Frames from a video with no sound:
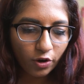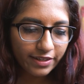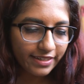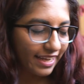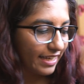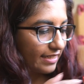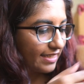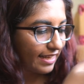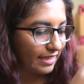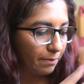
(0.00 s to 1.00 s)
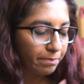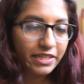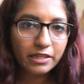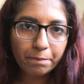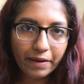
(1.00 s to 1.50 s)
got like slightly
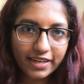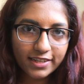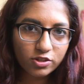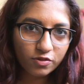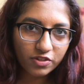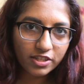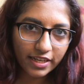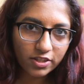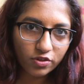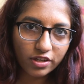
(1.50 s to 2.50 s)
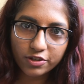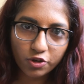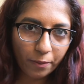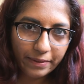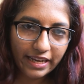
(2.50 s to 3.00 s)
bigger packets of the regular
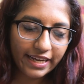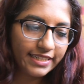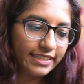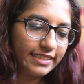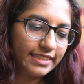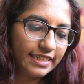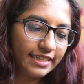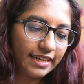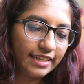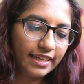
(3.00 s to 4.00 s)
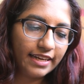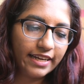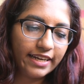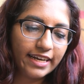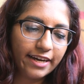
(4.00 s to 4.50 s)
normal hide and seek and then
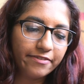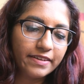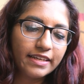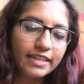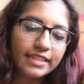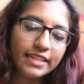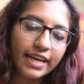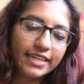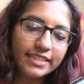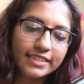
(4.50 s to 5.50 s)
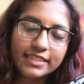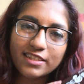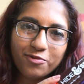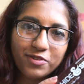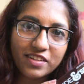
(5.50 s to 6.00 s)
I have the hide and
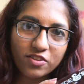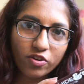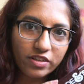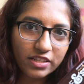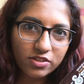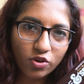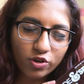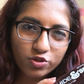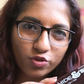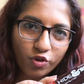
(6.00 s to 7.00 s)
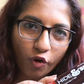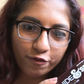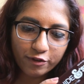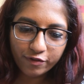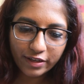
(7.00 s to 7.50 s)
seek with is also
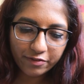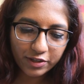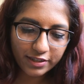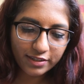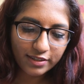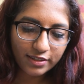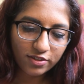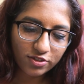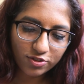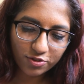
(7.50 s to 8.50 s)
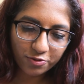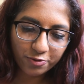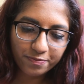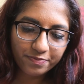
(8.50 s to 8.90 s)
coffee flavored. So